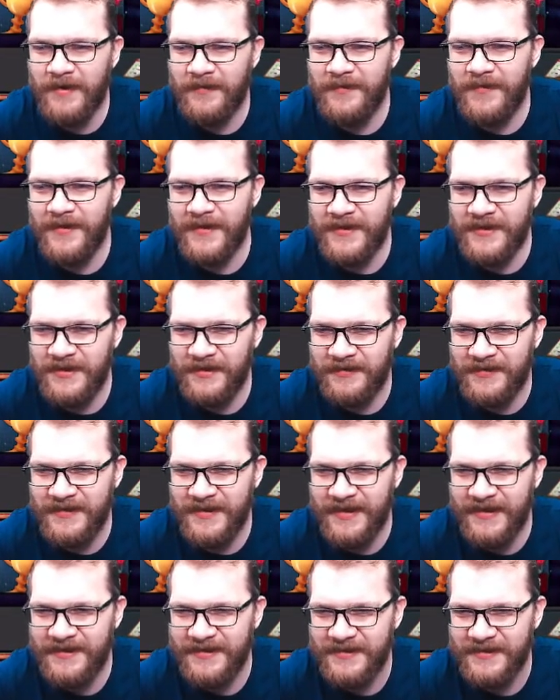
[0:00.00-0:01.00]
membership,
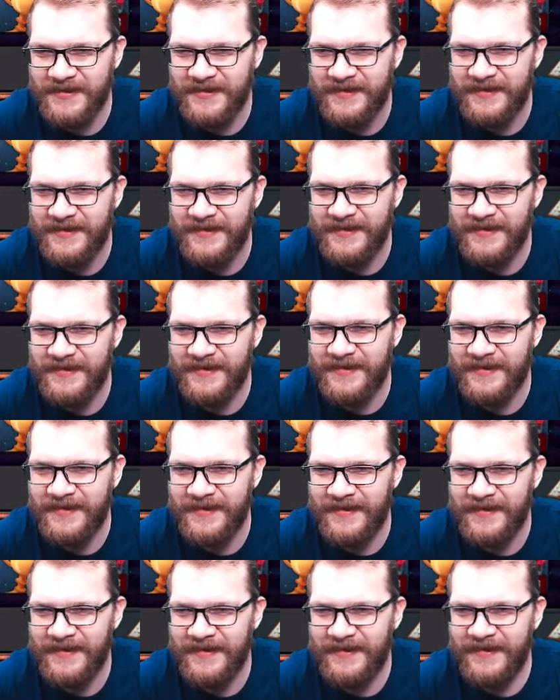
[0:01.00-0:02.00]
yeah.
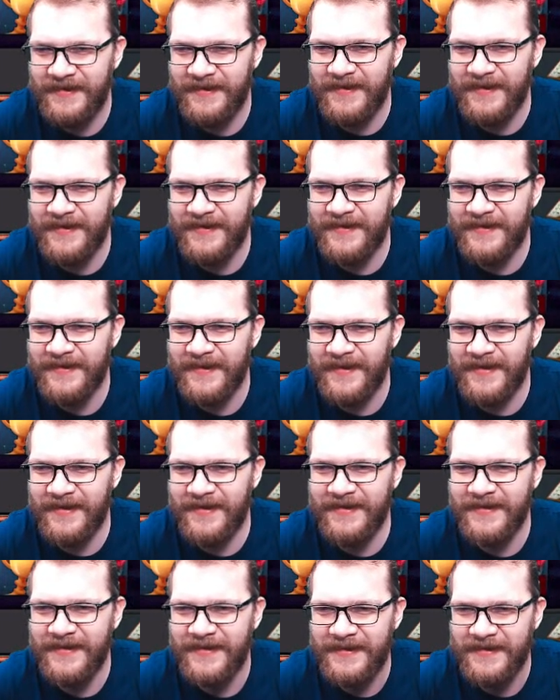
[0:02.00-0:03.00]
Rigged
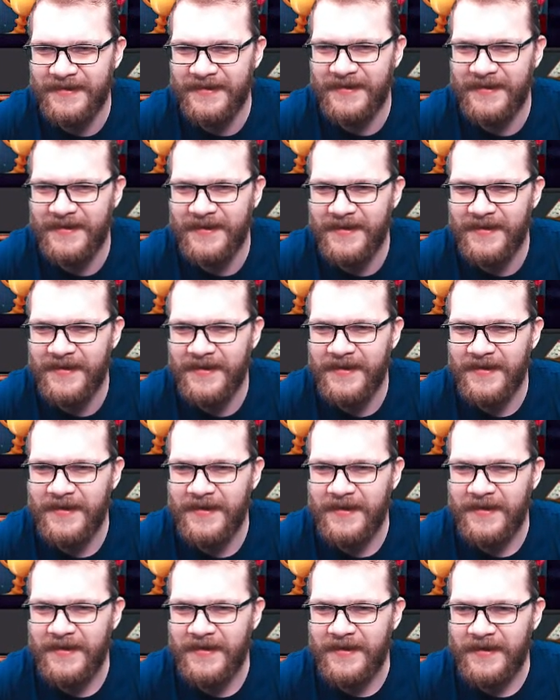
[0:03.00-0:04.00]
R.
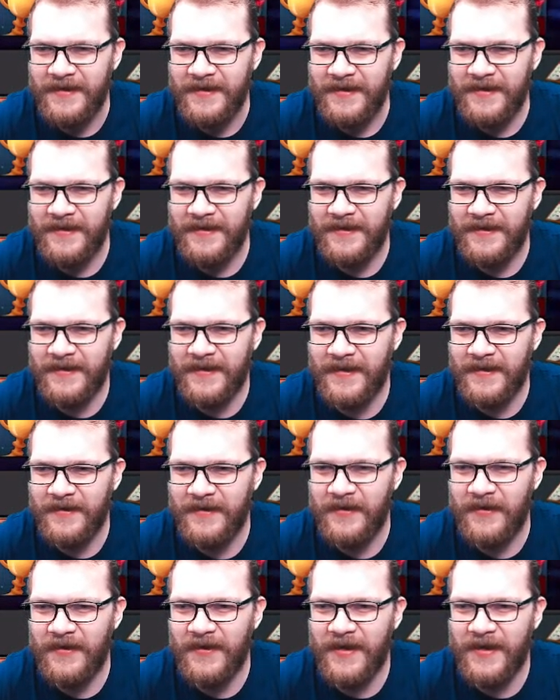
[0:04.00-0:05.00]
Okay,
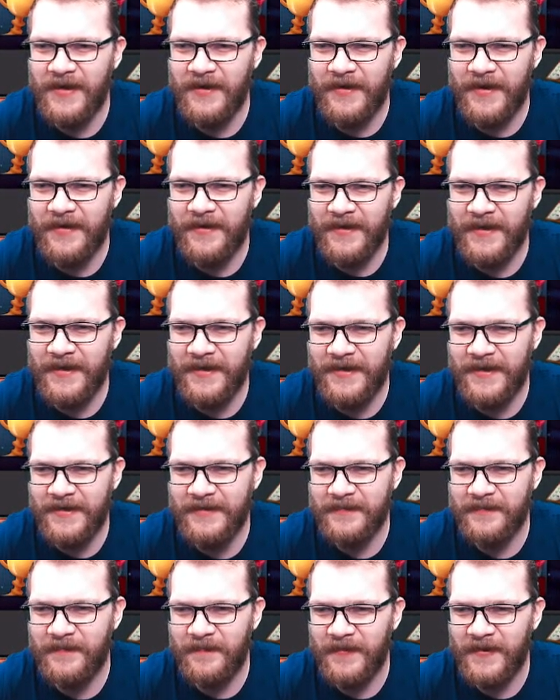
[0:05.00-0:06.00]
okay, okay, okay,
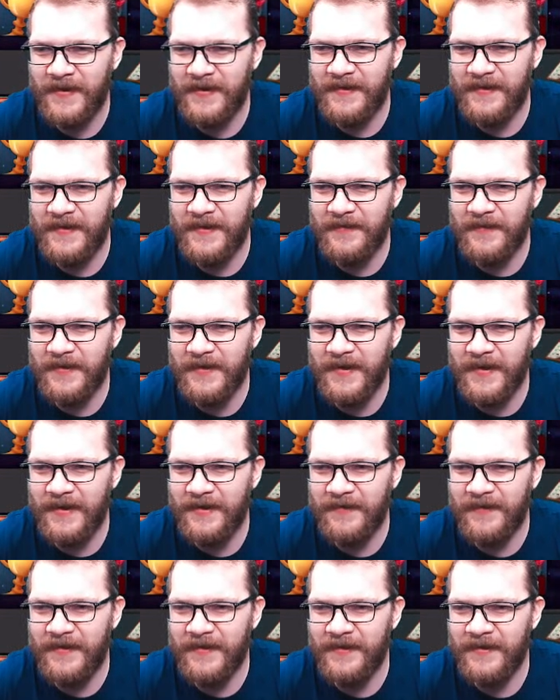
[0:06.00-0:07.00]
okay. I think we're kind
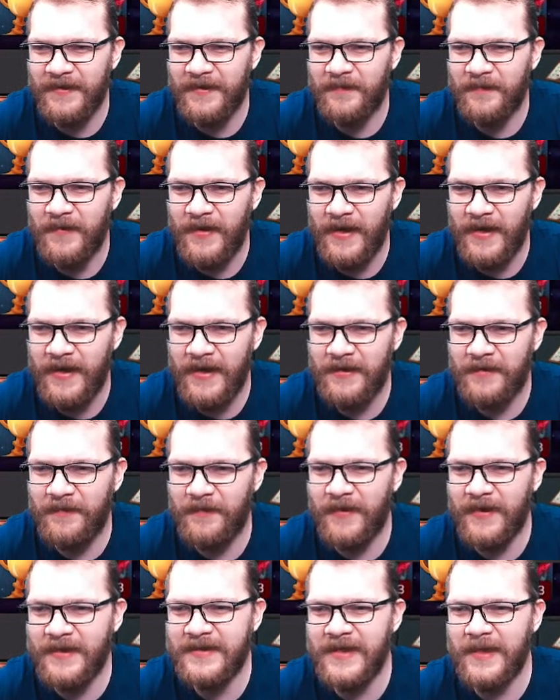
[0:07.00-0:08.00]
of clear.
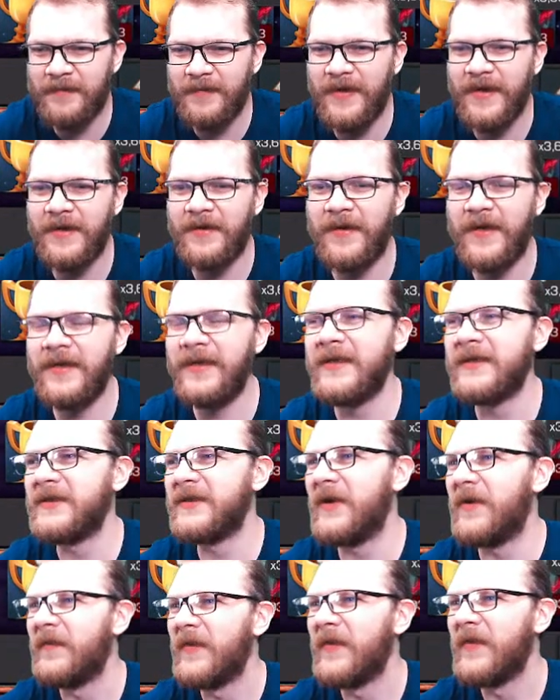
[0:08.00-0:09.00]
And what's up, Nick Raider?
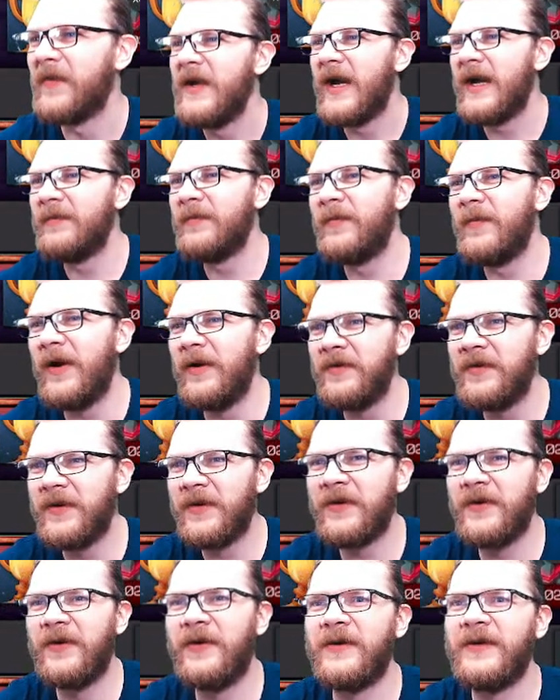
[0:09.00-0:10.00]
So, I'm about to
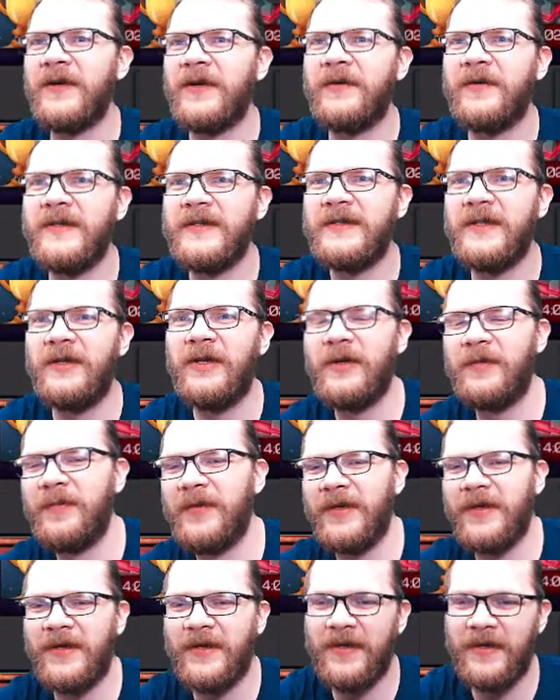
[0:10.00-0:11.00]
record the crystal
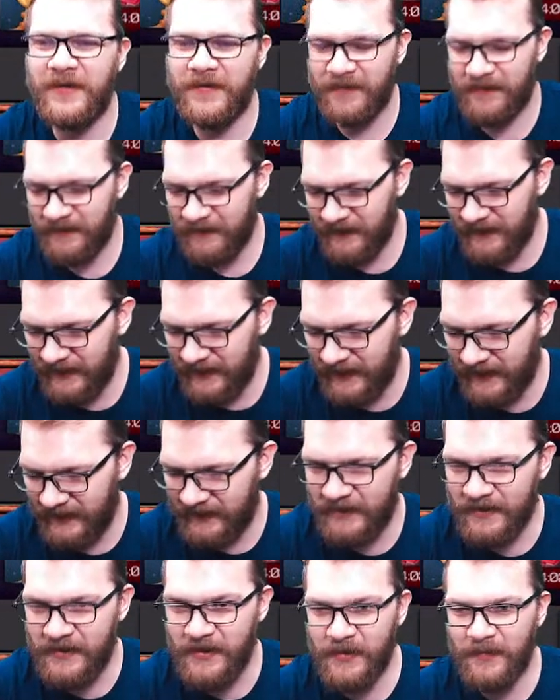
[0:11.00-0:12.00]
opening here with
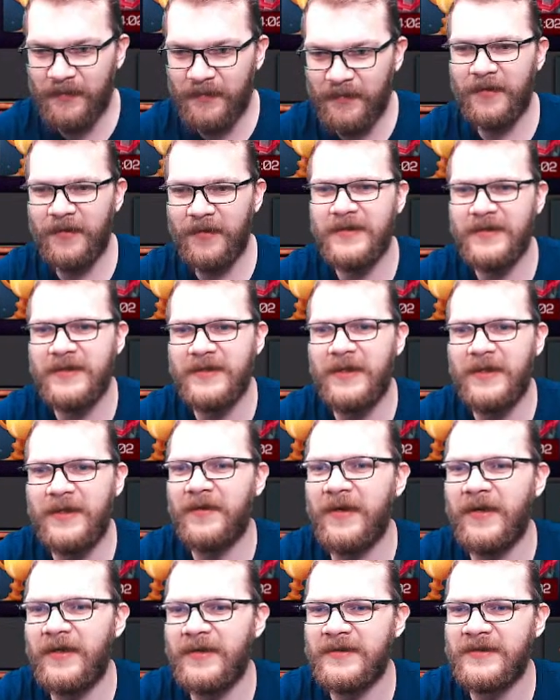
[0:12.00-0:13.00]
the EOP rewards and
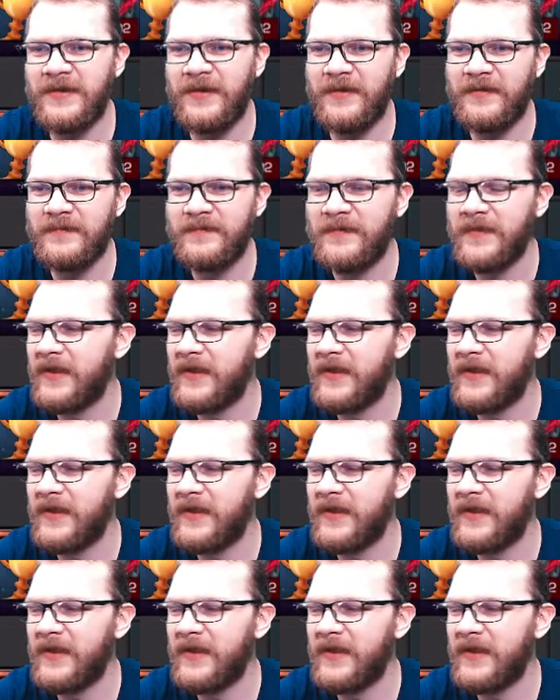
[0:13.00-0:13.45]
everything else, so